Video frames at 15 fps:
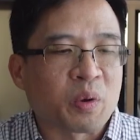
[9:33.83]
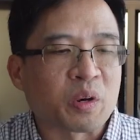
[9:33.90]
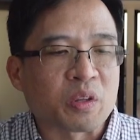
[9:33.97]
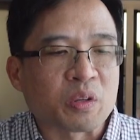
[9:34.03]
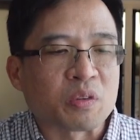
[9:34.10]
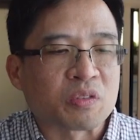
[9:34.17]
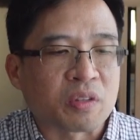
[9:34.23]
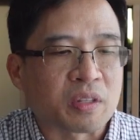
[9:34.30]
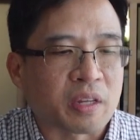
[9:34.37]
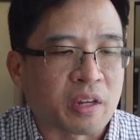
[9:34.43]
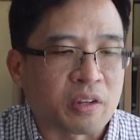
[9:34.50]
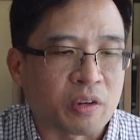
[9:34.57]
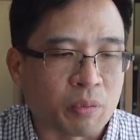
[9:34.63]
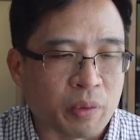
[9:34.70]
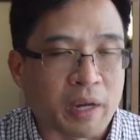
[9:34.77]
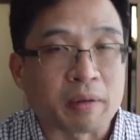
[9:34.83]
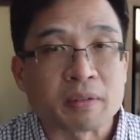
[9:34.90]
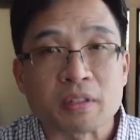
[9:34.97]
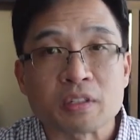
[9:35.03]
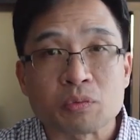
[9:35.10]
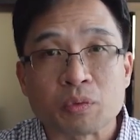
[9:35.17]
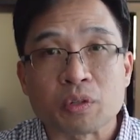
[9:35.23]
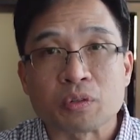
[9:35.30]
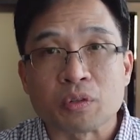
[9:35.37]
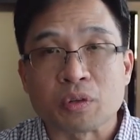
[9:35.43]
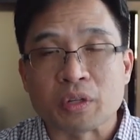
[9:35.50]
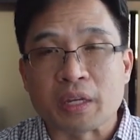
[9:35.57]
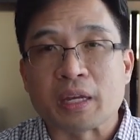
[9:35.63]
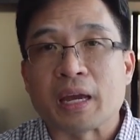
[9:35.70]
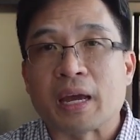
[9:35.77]
we're going to use the 10-year rate since we're
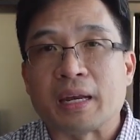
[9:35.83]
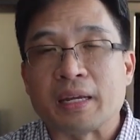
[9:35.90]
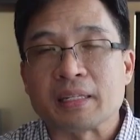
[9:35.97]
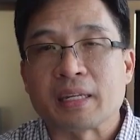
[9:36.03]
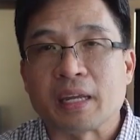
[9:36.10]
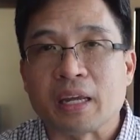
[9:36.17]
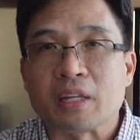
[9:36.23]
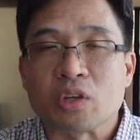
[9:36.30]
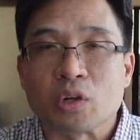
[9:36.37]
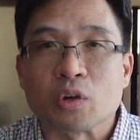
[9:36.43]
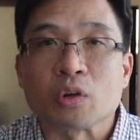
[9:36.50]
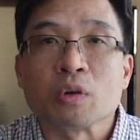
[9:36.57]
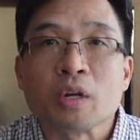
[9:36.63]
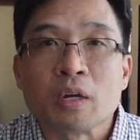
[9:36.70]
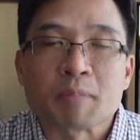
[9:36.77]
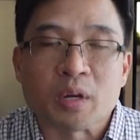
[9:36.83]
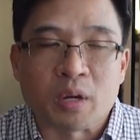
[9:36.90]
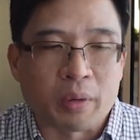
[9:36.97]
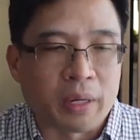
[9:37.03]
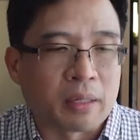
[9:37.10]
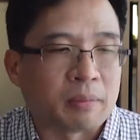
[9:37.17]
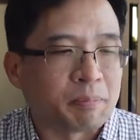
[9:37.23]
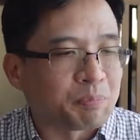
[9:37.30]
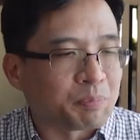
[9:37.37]
looking at a 10-year period.